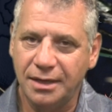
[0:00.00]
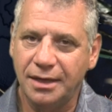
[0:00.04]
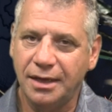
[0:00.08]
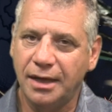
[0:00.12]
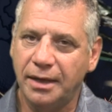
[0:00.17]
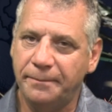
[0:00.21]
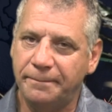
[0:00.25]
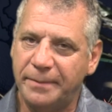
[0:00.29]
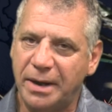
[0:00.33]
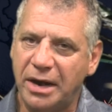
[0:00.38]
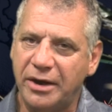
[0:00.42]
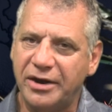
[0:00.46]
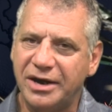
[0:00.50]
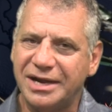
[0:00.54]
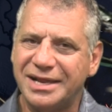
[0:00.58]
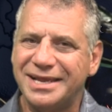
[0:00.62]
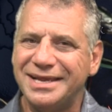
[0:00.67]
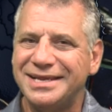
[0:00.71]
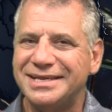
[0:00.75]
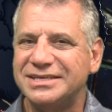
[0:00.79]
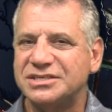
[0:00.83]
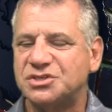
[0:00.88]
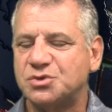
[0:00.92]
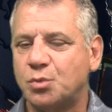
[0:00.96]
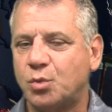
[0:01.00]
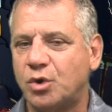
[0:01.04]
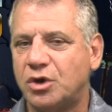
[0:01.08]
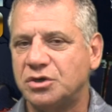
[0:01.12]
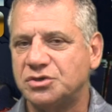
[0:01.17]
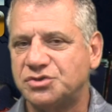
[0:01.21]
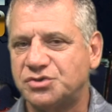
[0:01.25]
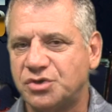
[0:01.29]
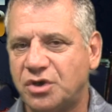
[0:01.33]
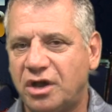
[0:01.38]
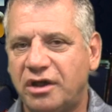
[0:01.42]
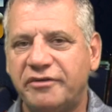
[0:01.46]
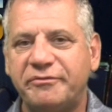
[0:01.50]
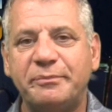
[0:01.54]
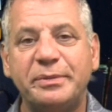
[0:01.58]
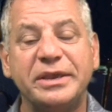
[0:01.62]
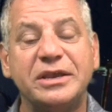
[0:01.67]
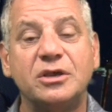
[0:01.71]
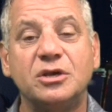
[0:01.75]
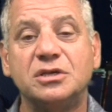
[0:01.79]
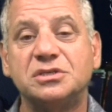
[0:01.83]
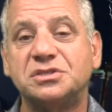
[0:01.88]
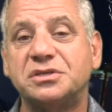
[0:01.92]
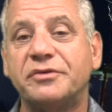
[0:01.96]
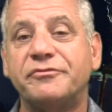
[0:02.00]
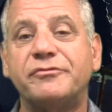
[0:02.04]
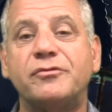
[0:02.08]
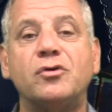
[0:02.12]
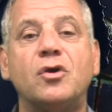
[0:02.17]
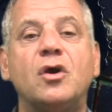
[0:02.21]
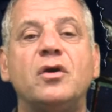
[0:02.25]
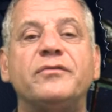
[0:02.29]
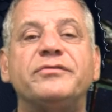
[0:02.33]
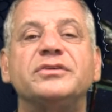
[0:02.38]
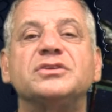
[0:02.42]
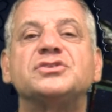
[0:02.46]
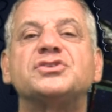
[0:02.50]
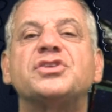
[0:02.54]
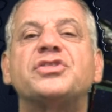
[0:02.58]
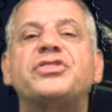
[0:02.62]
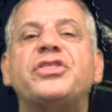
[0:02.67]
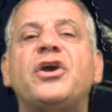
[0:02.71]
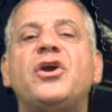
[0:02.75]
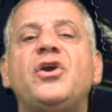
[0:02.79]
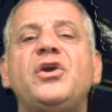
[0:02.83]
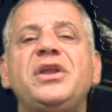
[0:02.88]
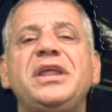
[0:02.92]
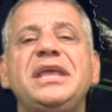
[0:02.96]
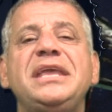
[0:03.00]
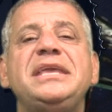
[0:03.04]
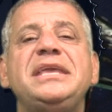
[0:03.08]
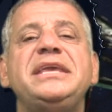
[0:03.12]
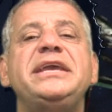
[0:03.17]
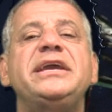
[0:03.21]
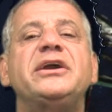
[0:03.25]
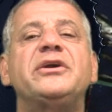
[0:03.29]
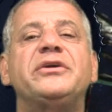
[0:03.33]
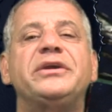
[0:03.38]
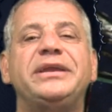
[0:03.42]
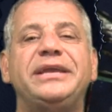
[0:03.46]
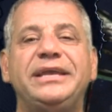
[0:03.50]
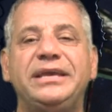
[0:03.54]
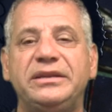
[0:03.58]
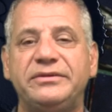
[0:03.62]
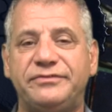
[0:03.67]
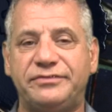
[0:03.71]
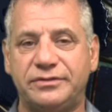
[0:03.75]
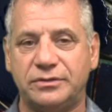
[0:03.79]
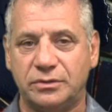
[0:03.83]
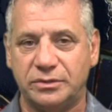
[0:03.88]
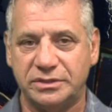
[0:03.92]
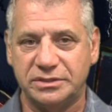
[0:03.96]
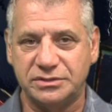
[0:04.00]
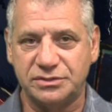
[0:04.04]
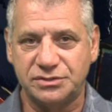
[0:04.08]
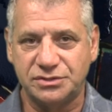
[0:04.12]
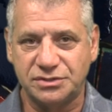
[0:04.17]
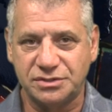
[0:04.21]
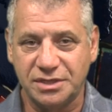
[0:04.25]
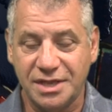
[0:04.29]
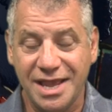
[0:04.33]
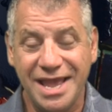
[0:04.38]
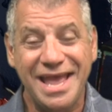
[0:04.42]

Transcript: America is worse off because of Grover's 30-year influence.